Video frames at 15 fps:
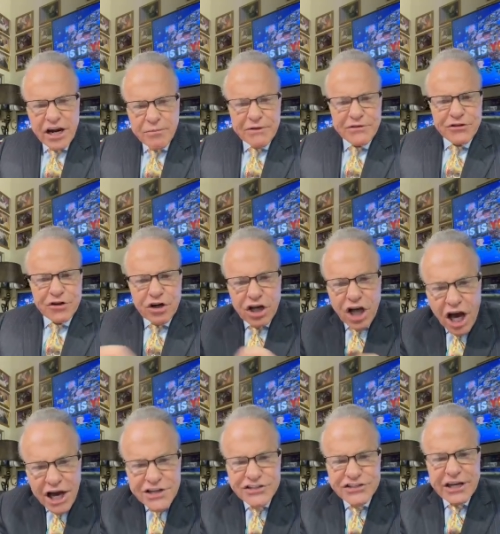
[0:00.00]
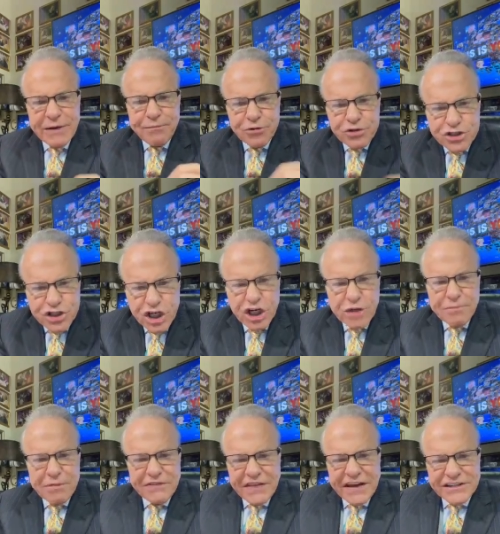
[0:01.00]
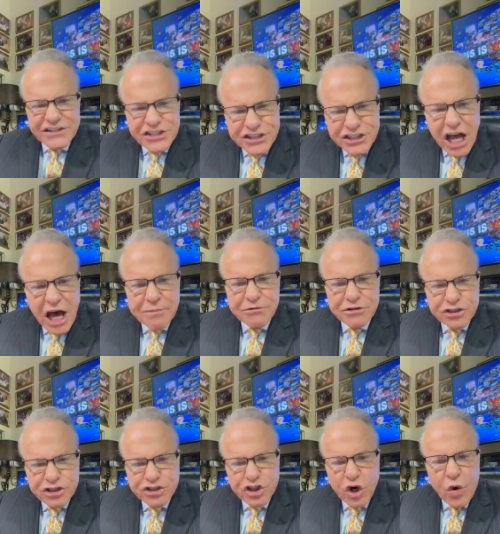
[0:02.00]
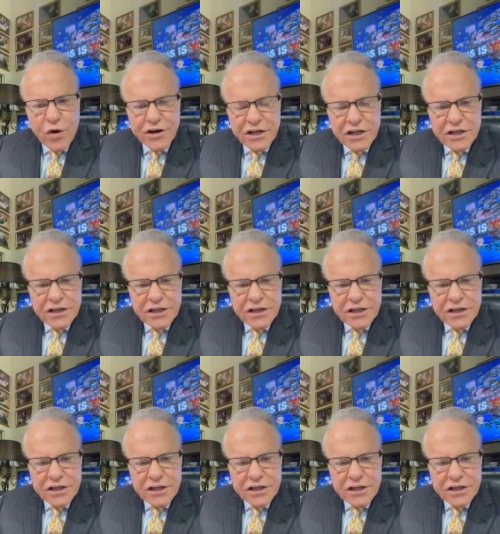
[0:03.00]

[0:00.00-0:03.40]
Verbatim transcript: But their concept was good, but they stopped short